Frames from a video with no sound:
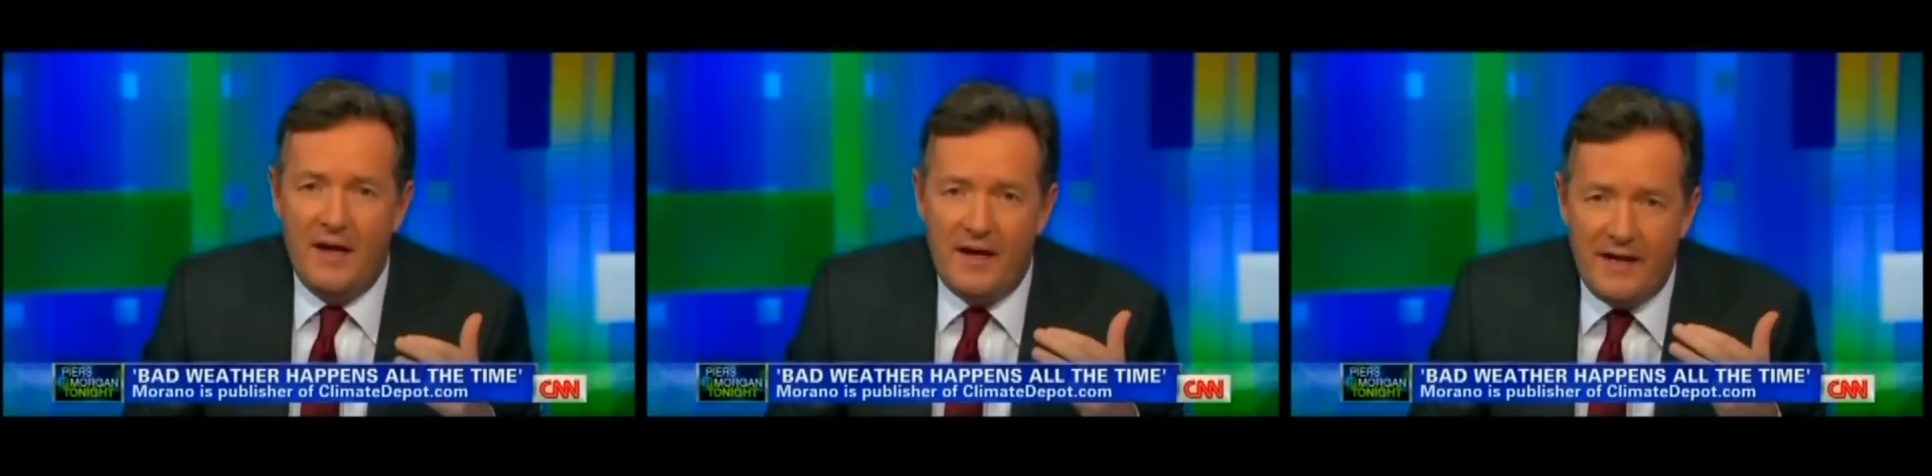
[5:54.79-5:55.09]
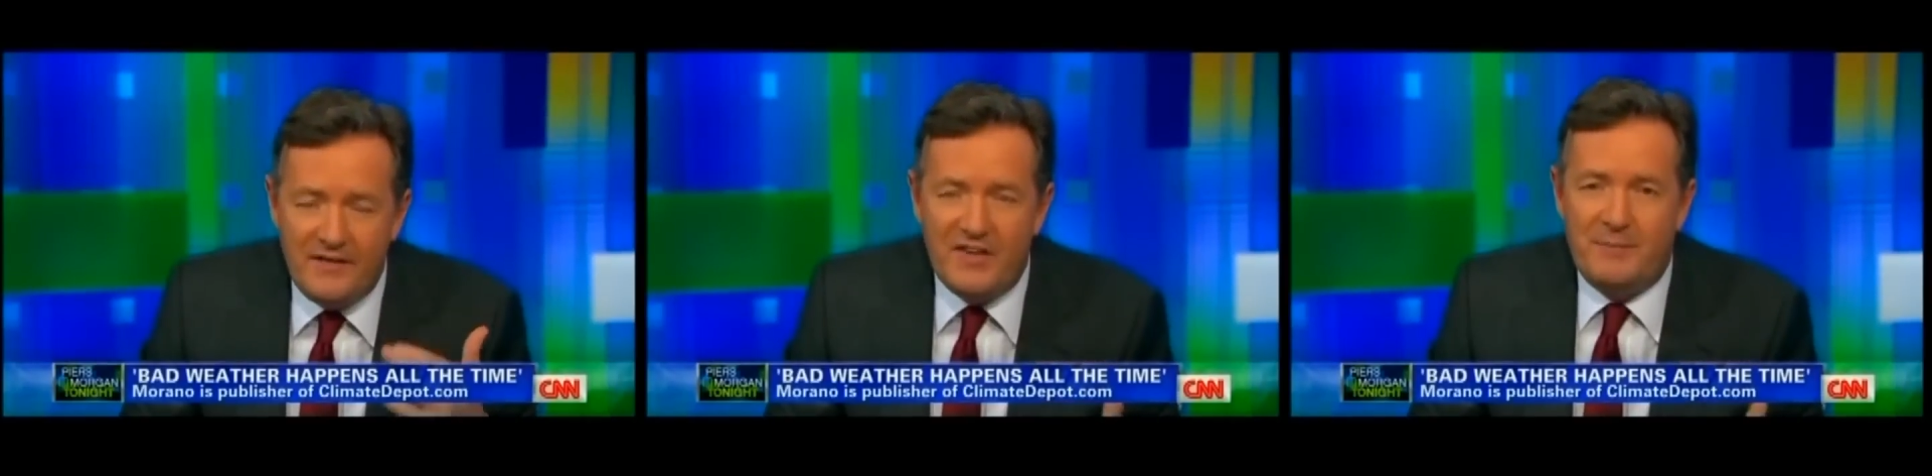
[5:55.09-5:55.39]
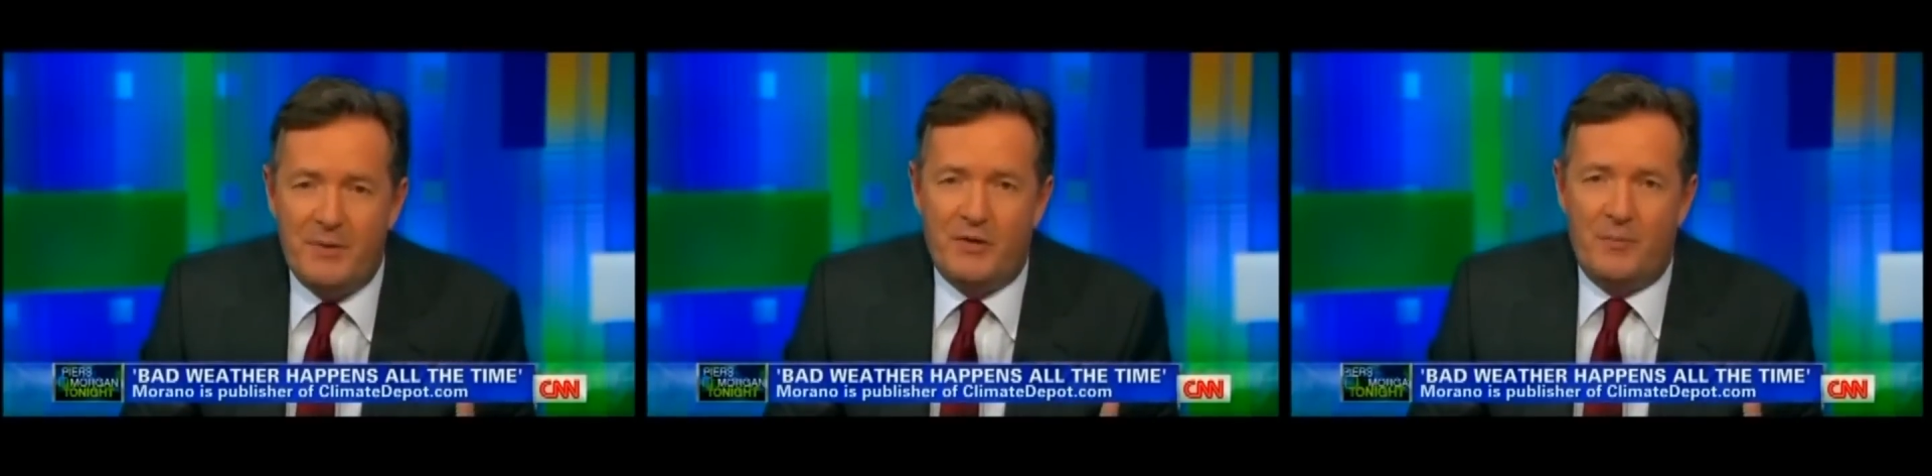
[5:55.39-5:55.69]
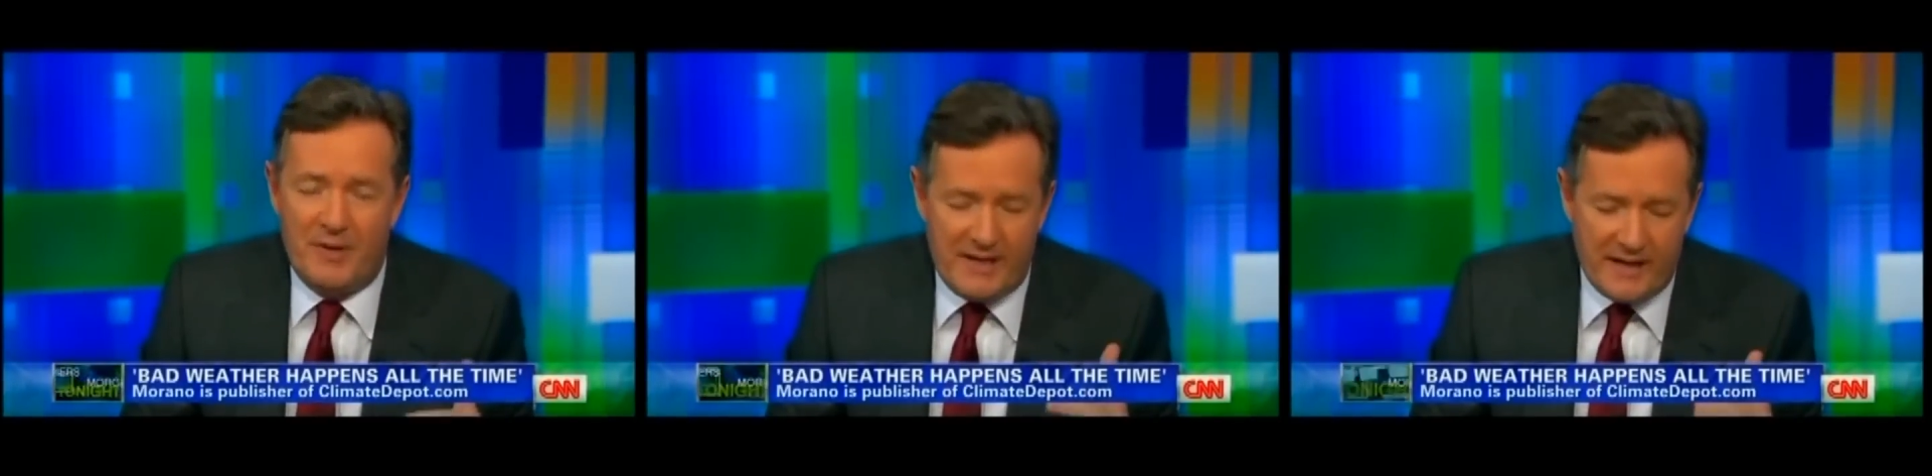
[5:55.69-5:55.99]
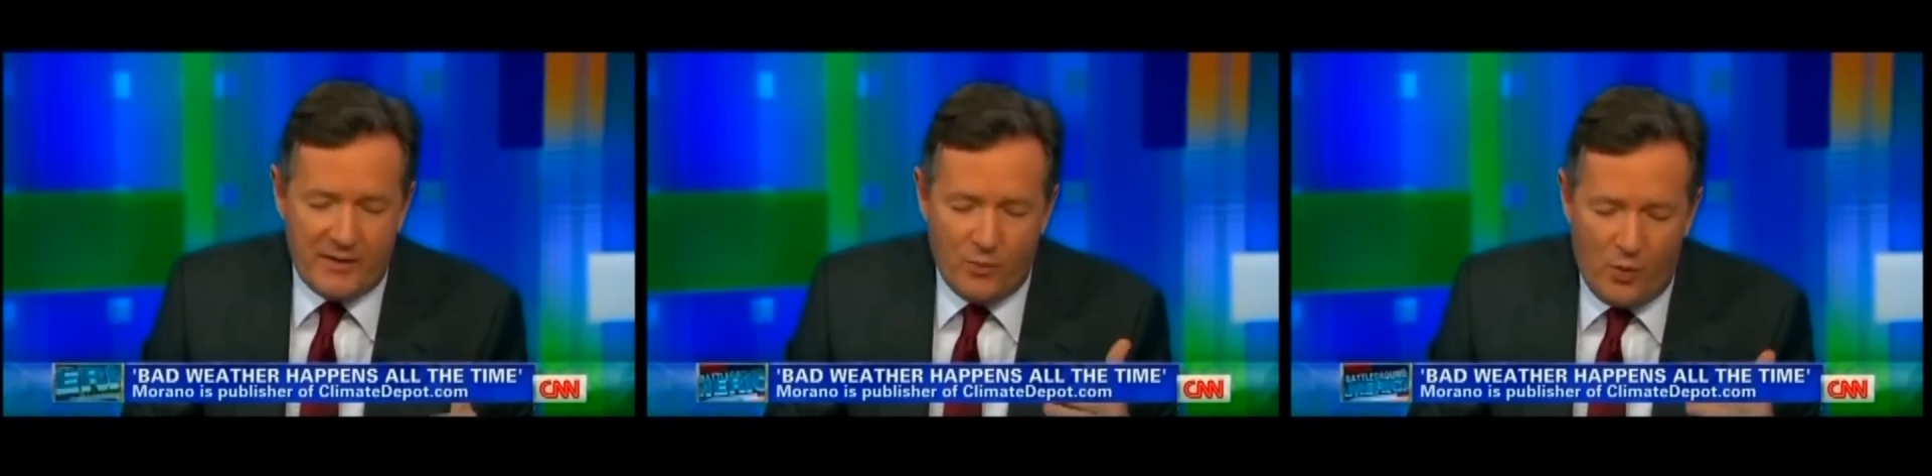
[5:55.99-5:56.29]
indisputably
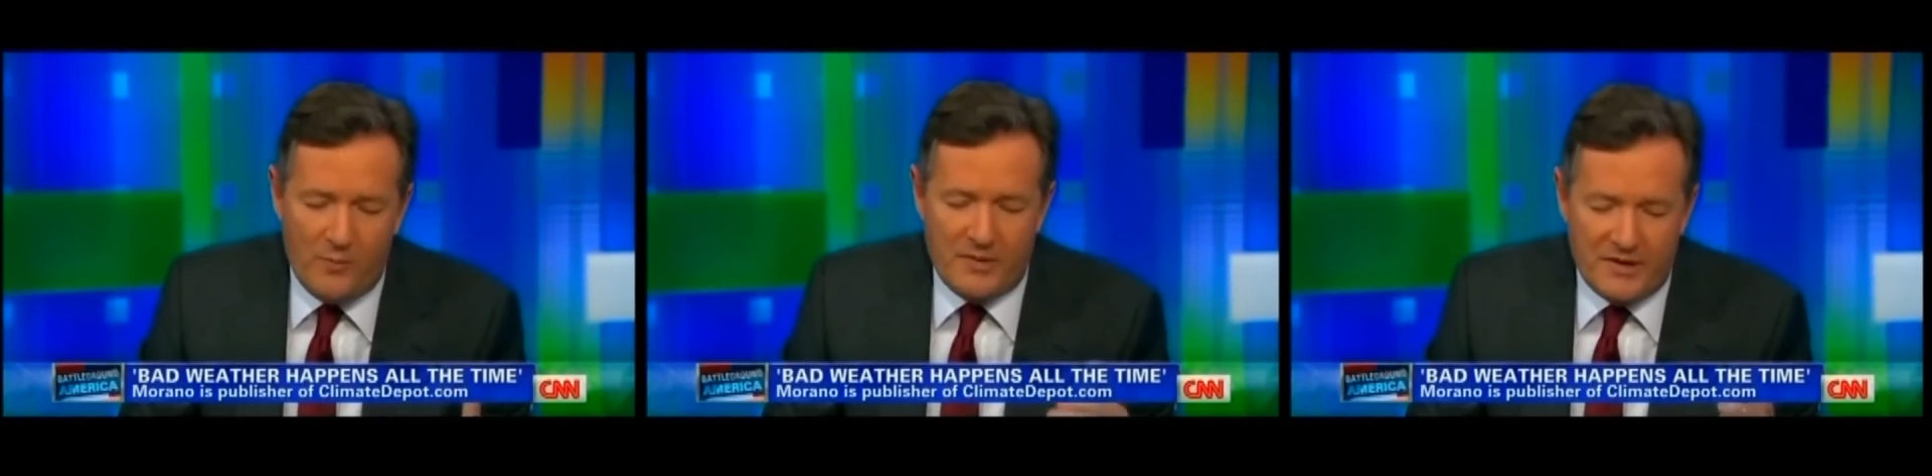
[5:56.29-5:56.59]
getting warmer.